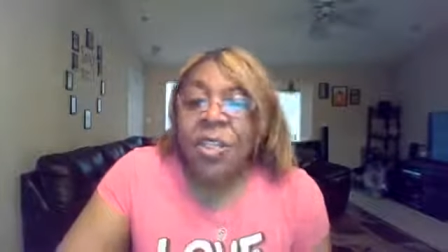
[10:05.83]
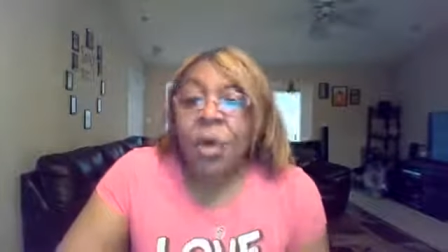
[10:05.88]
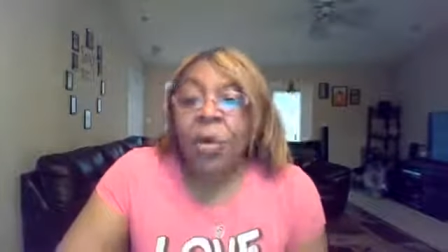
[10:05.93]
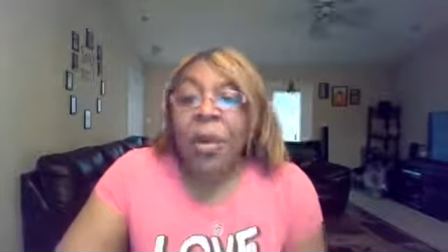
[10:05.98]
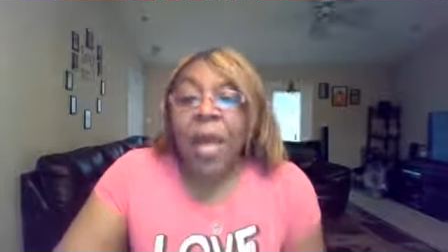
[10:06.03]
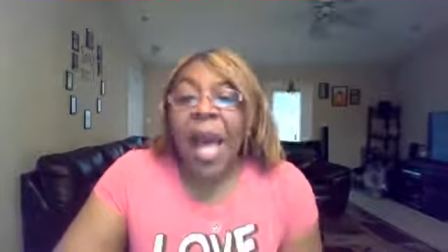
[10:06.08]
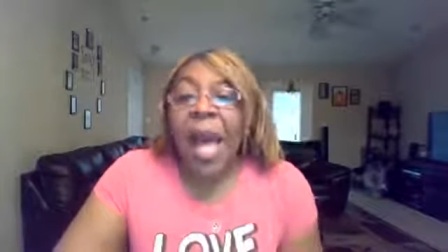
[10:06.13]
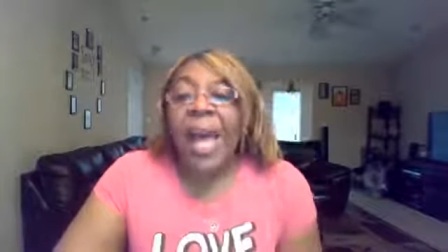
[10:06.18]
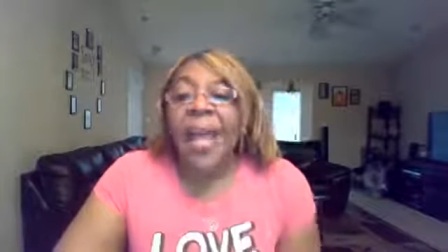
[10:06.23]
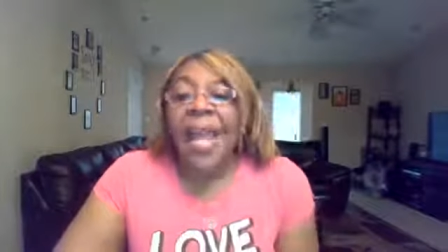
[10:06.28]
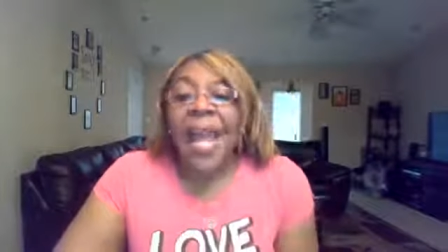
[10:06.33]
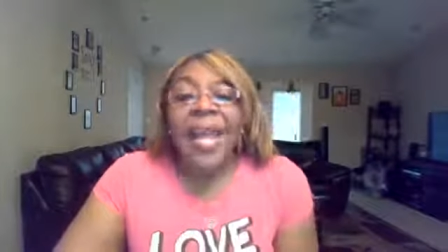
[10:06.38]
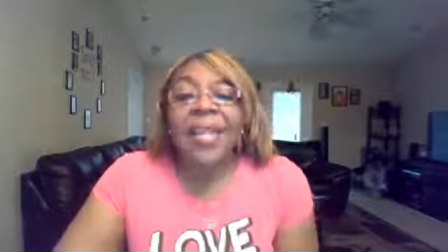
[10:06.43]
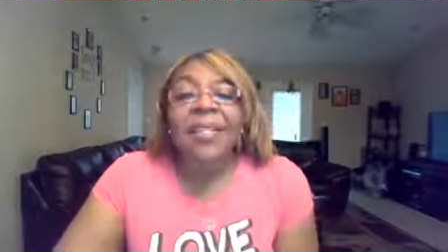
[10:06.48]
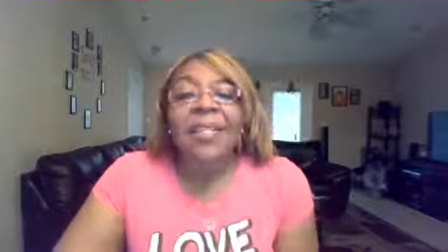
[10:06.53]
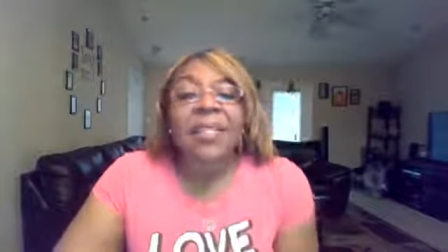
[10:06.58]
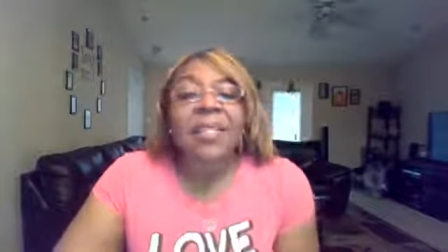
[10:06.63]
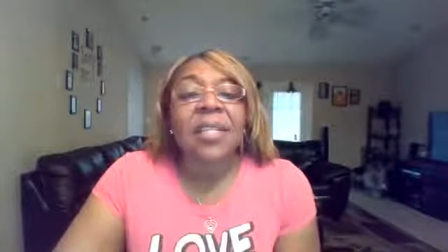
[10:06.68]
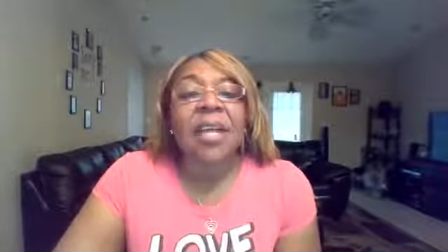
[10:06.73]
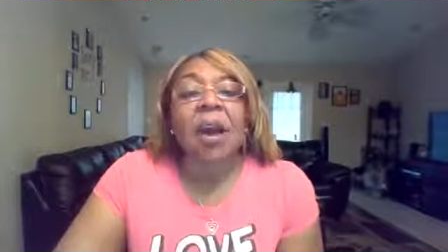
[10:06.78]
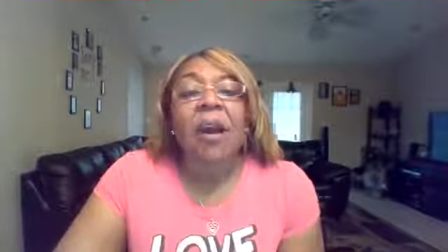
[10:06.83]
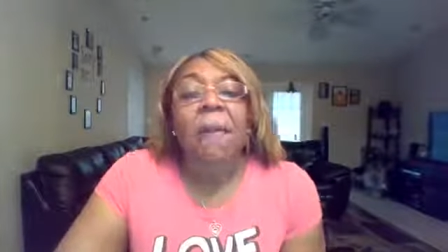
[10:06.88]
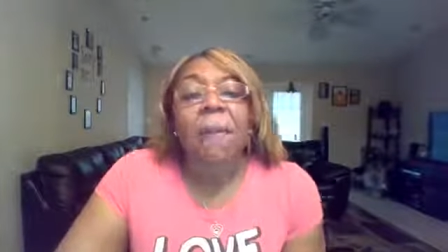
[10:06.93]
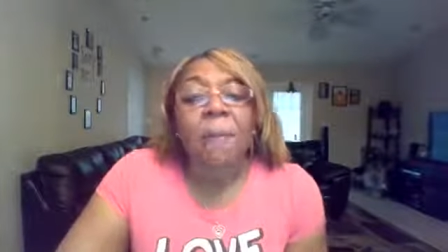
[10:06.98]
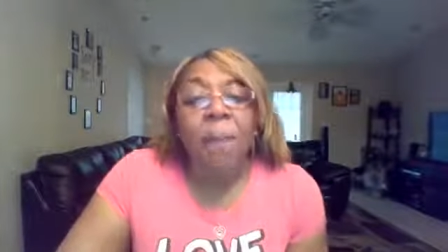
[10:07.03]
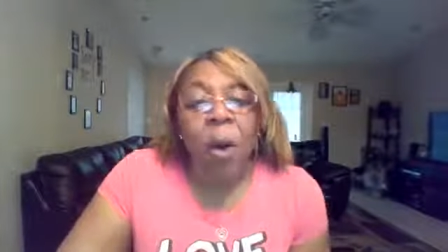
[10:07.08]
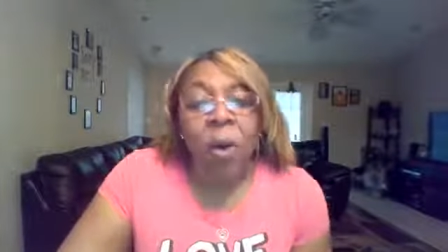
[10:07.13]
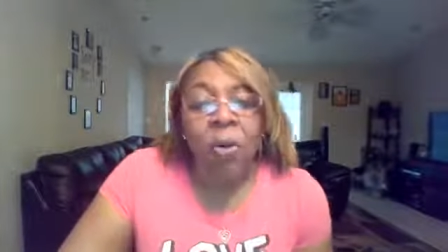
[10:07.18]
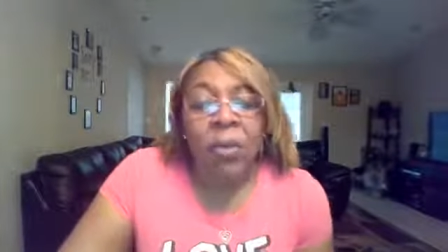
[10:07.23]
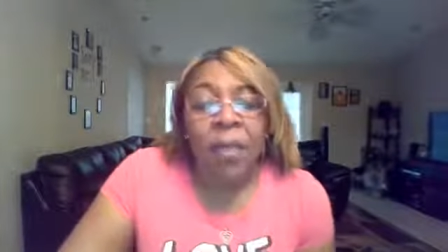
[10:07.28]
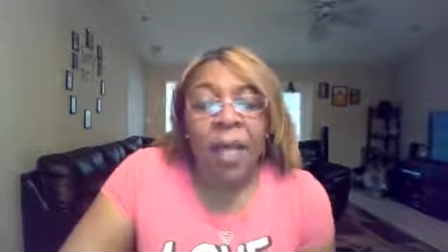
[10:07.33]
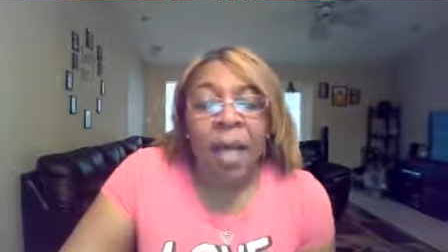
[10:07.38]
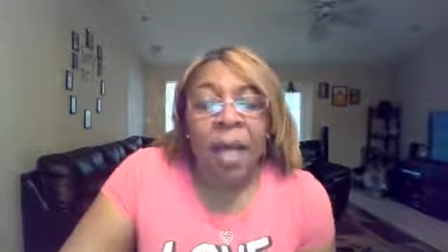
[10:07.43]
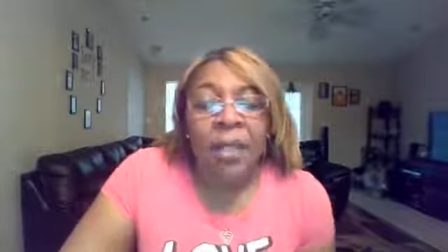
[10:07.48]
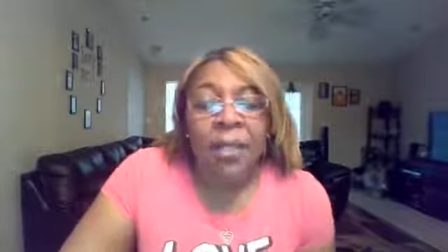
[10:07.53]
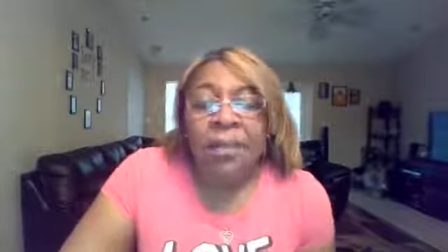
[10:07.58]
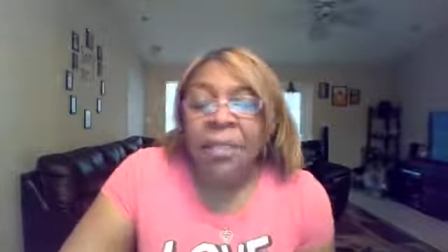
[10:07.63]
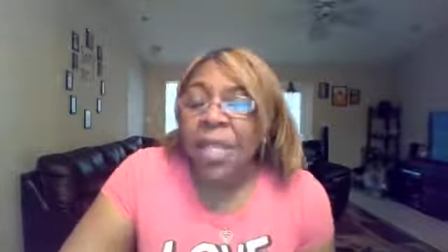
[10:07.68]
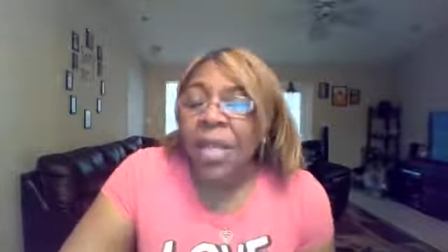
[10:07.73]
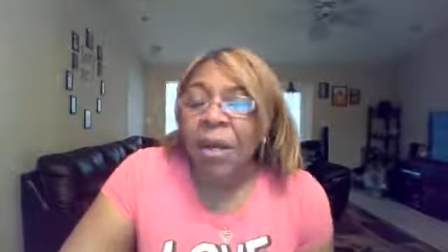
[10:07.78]
So God had to tell Mo,
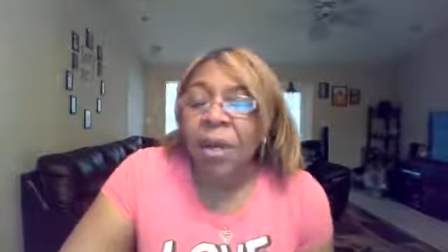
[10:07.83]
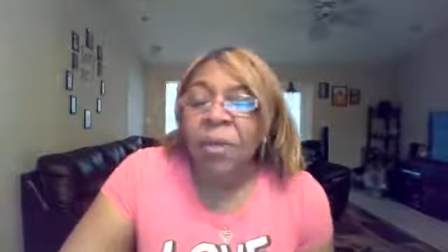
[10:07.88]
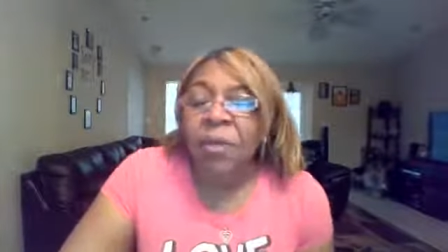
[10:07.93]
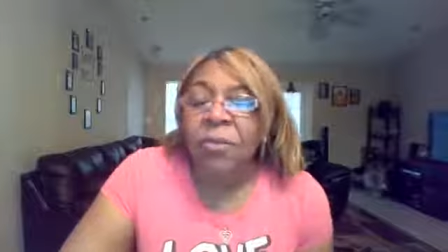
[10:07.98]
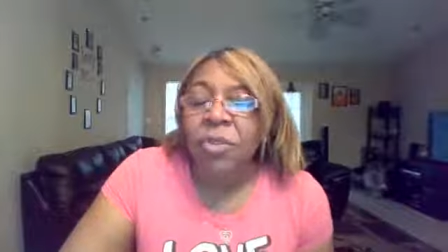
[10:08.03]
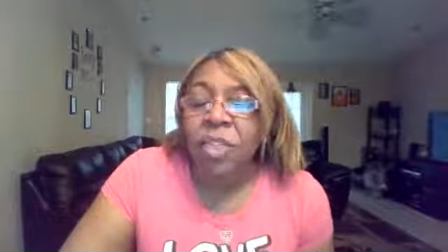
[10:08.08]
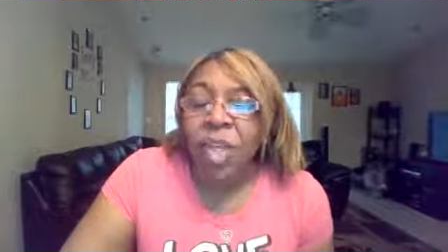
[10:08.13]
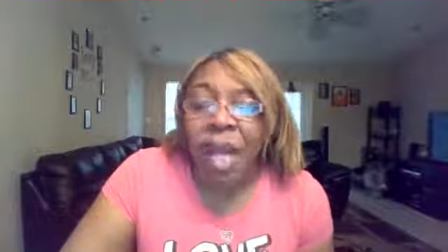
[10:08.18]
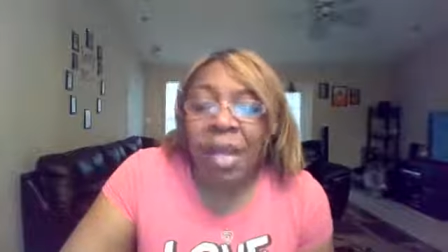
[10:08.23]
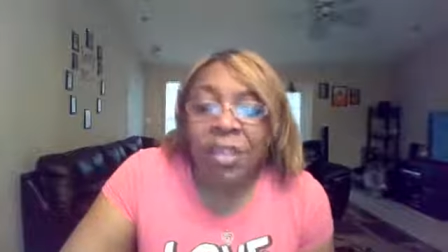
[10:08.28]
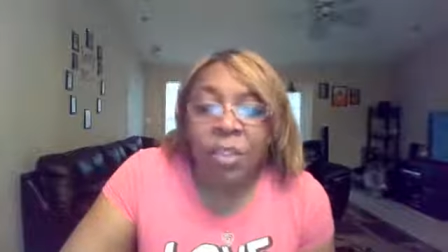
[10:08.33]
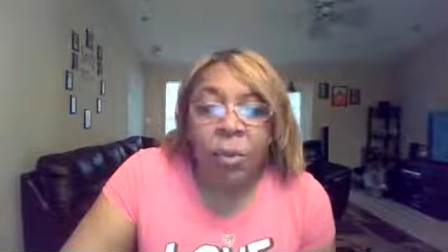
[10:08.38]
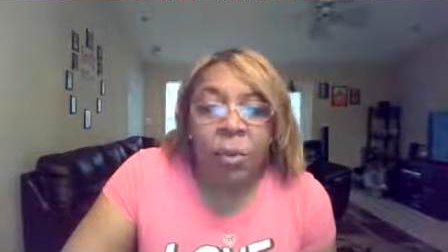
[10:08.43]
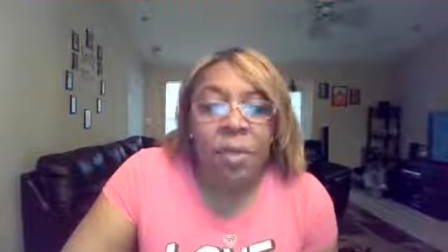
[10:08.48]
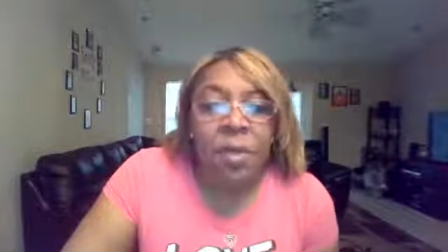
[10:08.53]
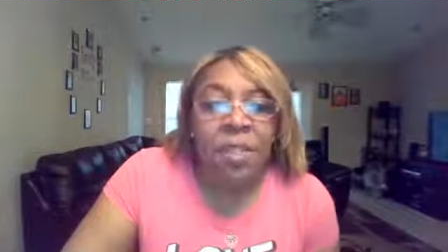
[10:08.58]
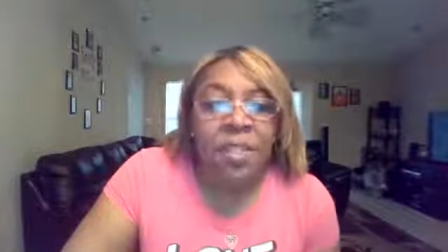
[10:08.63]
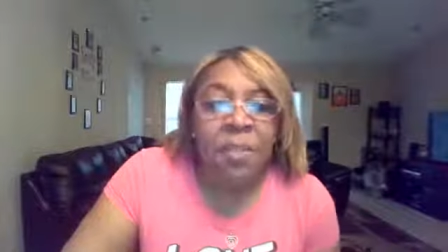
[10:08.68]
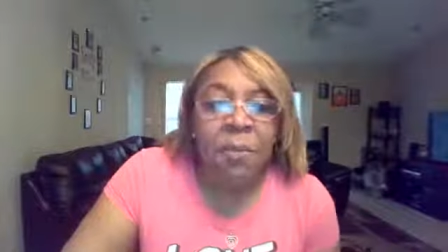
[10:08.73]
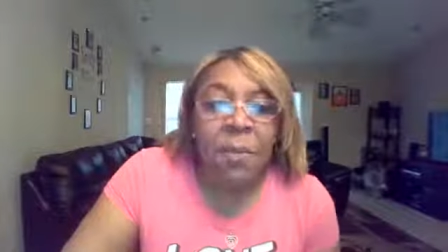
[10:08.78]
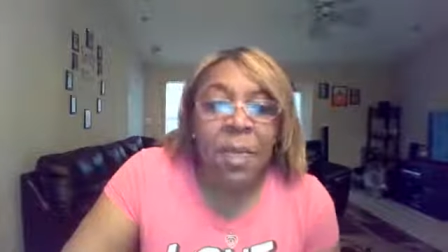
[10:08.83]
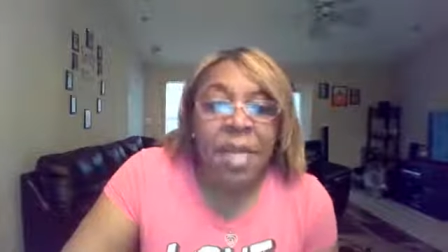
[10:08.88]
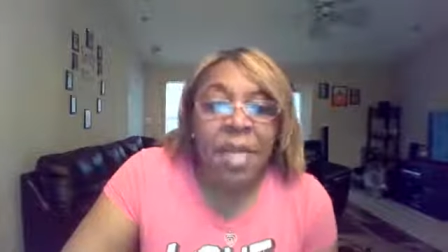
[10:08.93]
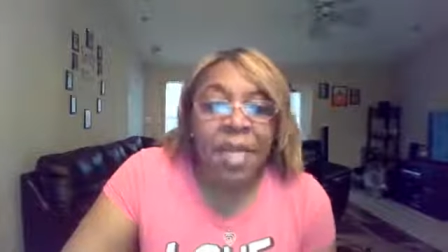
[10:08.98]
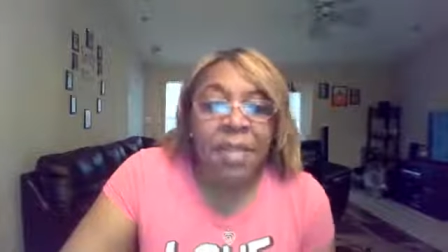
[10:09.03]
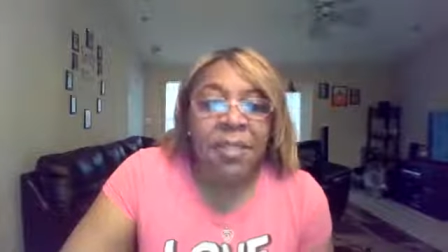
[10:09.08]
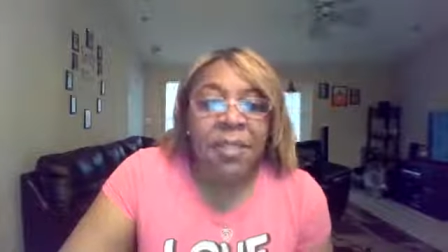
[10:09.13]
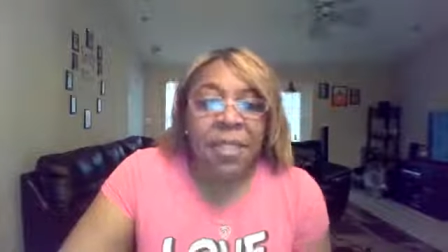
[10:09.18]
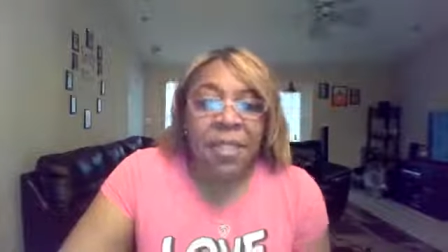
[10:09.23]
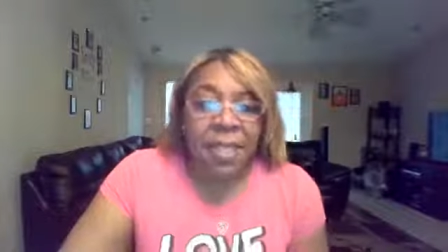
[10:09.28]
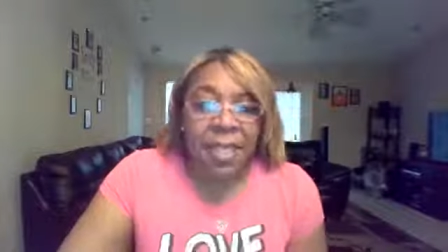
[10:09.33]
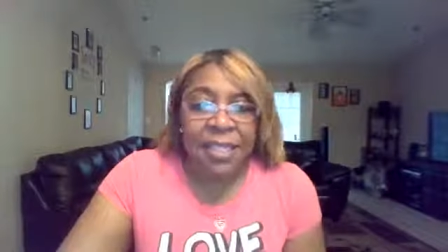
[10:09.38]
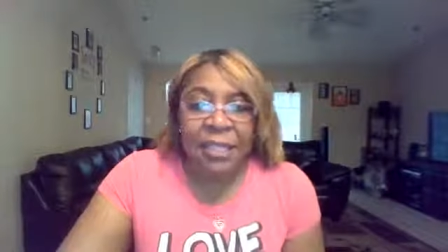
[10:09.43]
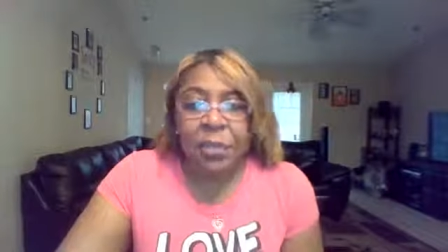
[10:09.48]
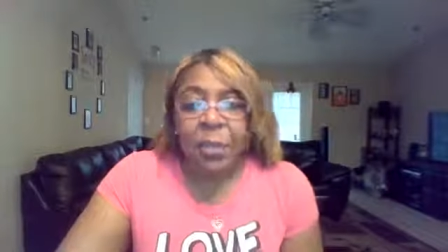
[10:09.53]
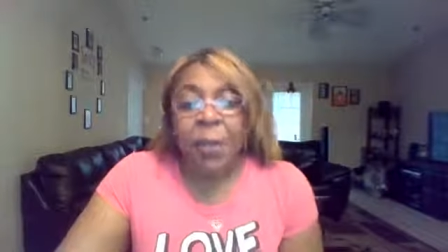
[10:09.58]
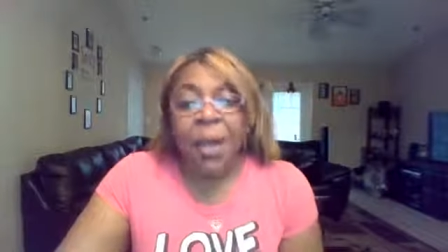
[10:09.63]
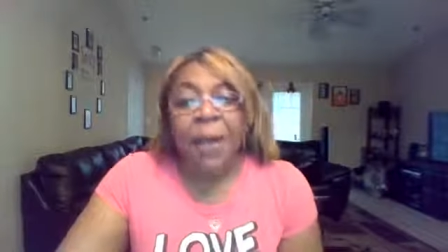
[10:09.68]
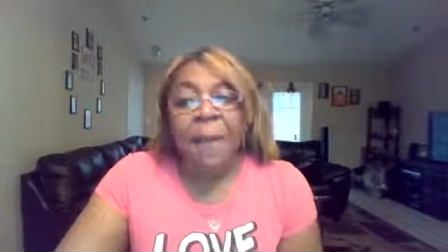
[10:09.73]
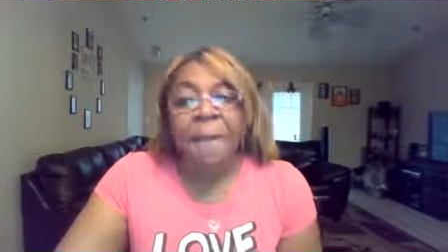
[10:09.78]
uh, tell Joshua this because
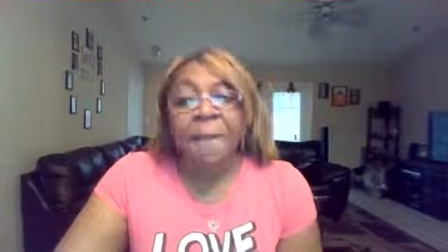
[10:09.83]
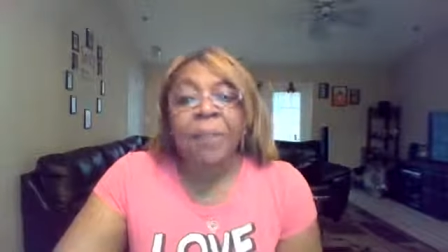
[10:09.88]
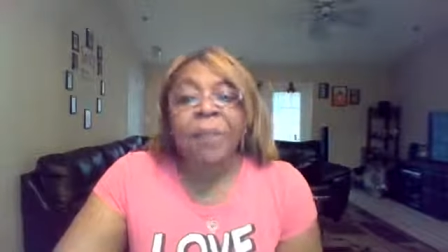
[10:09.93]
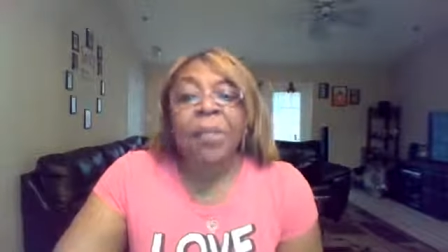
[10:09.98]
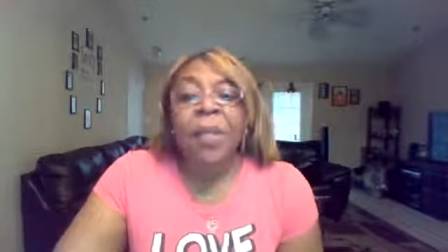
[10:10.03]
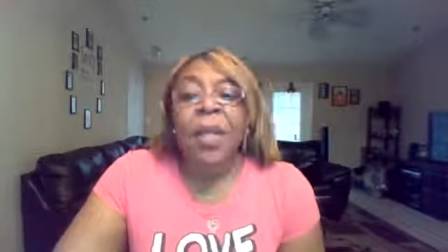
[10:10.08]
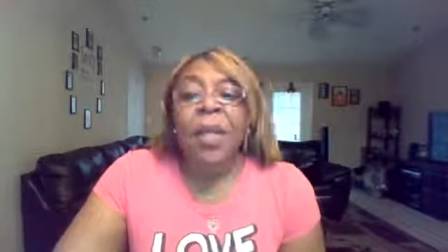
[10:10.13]
guess what?